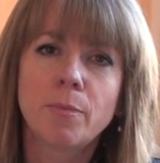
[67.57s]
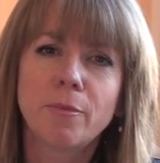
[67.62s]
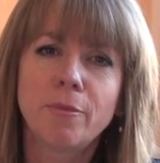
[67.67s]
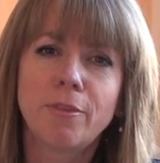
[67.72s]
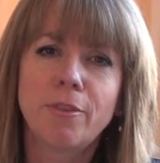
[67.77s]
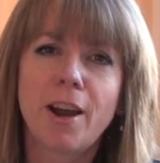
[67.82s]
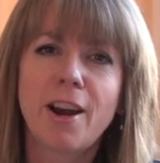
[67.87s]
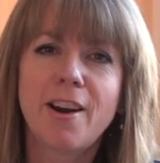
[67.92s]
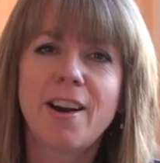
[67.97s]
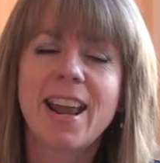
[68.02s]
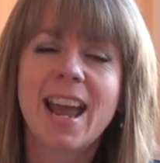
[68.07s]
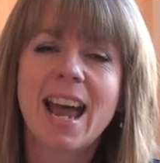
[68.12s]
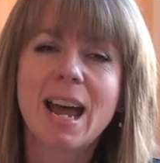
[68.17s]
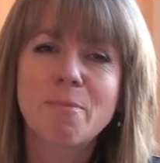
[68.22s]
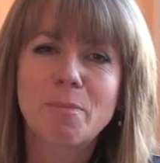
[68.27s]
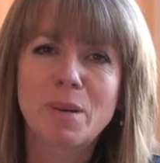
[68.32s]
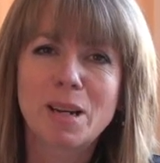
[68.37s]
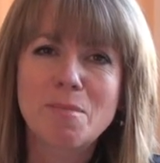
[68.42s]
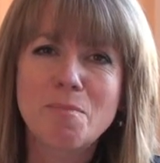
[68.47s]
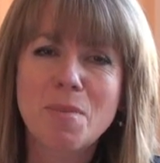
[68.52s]
Very
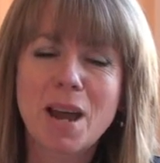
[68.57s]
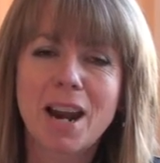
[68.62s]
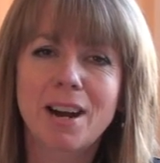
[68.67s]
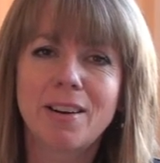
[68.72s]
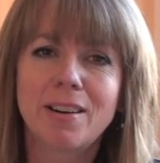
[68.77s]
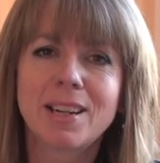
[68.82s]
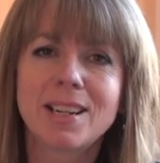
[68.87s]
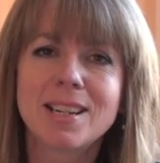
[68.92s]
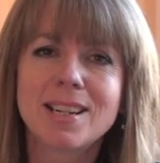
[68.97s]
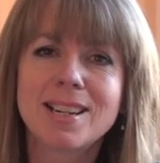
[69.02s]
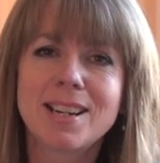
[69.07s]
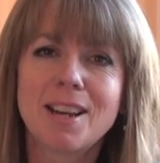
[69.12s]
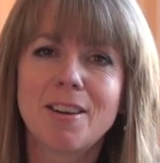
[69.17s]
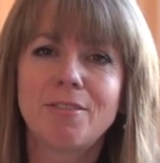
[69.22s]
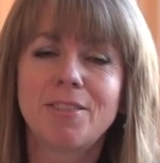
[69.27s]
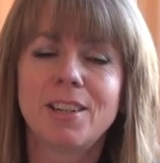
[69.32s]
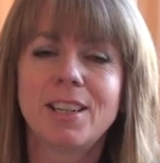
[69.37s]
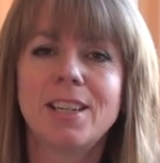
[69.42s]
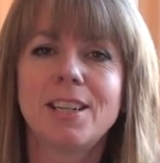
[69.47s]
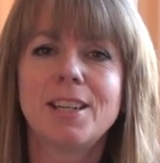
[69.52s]
happily married,
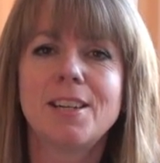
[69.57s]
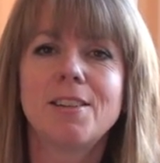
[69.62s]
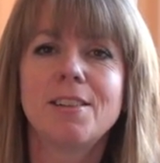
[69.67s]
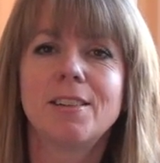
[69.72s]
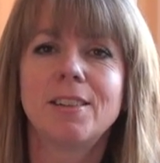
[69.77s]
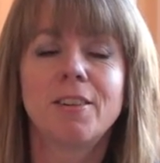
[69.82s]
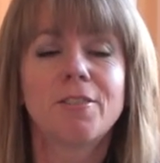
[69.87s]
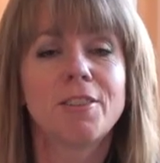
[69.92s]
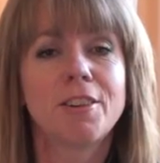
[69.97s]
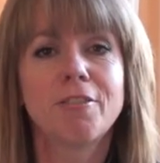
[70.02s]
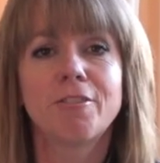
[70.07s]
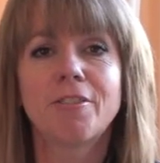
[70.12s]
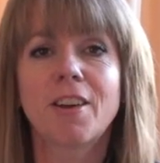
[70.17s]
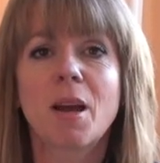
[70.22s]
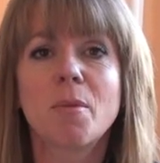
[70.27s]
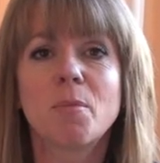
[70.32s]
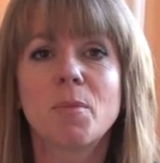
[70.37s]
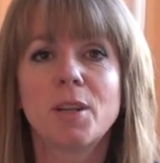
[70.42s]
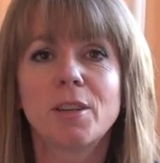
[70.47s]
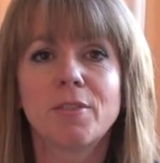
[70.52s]
lovely
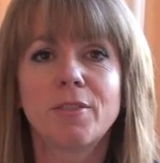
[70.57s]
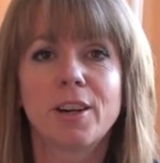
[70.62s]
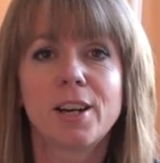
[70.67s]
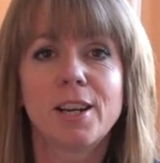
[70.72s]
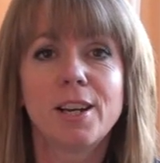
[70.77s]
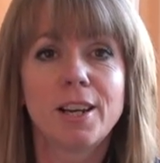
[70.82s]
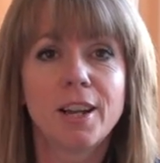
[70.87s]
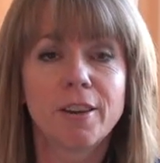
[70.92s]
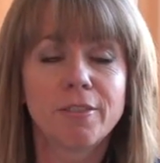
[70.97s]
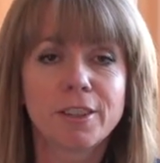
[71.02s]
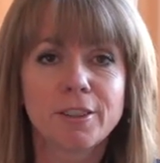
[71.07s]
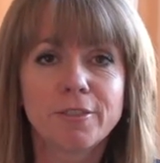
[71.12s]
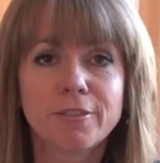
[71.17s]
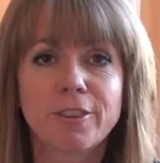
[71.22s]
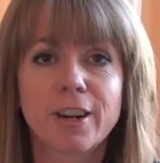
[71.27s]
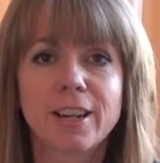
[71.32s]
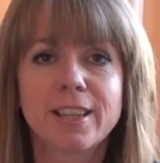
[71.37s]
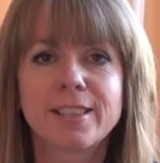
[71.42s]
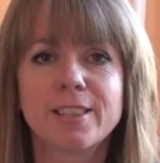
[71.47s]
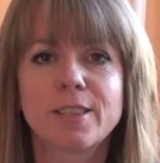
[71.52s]
family, very loving
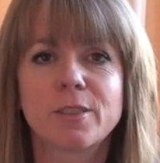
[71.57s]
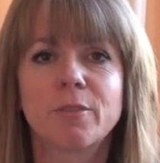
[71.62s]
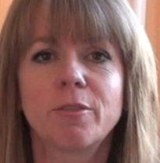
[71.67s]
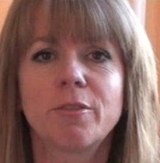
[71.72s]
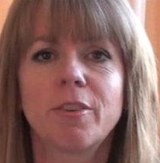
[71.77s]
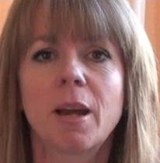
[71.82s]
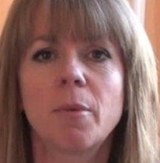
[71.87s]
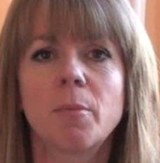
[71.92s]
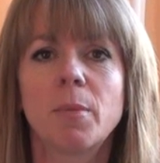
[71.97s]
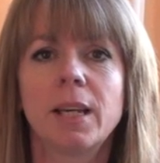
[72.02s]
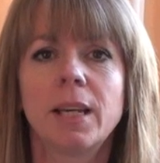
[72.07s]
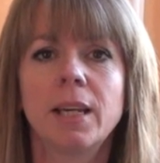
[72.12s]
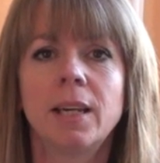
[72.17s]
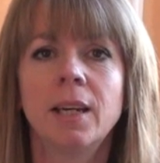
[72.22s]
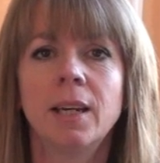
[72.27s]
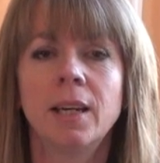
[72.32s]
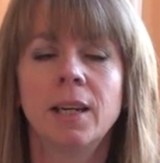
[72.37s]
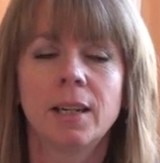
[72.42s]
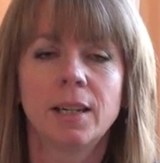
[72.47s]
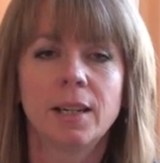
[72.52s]
friends and family,
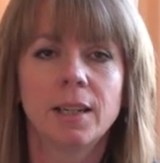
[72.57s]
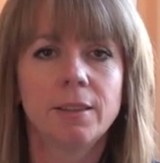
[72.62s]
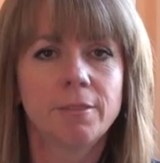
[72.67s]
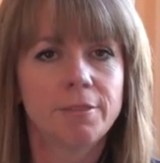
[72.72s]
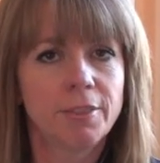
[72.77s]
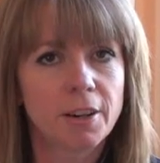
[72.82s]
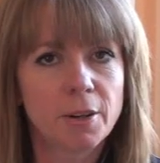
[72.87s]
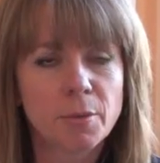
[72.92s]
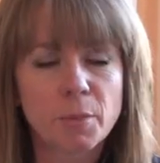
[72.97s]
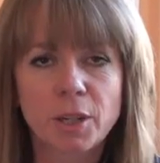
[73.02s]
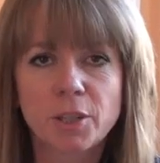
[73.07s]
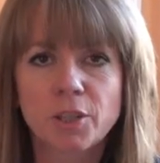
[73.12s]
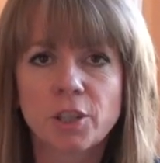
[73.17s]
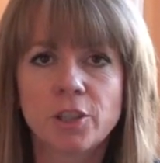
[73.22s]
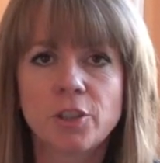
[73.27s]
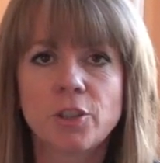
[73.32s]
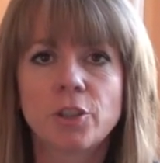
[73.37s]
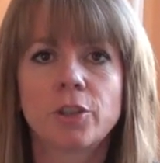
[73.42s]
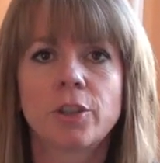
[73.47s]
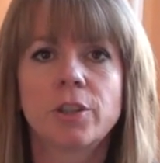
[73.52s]
very much
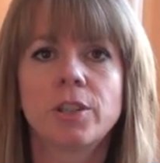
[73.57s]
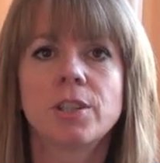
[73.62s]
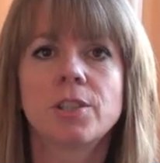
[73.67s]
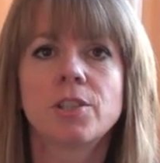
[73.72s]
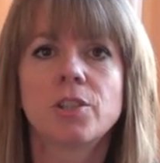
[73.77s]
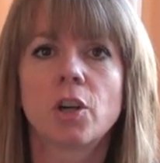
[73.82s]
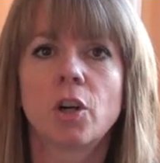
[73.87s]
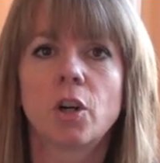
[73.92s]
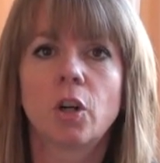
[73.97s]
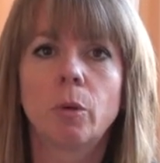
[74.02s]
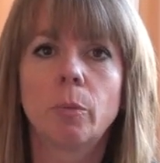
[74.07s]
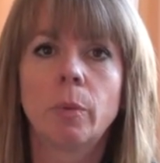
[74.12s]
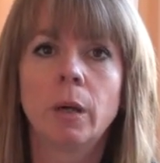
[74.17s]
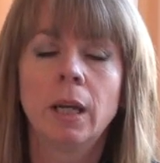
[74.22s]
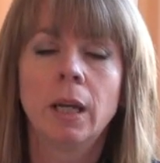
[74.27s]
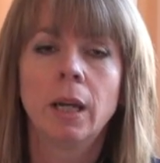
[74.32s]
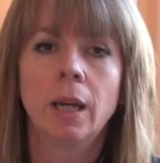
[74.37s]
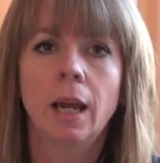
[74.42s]
enjoyed his job.